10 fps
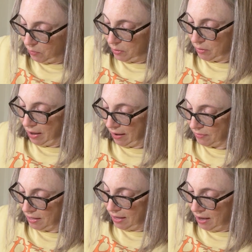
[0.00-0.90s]
we don't have
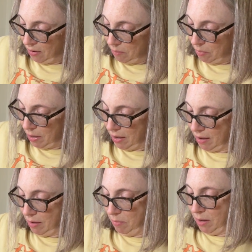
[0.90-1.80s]
to get out, but
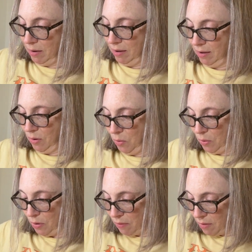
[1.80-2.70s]
a big
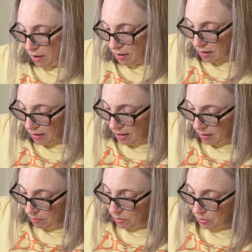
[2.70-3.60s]
corner of it
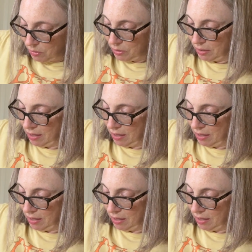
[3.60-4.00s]
came loose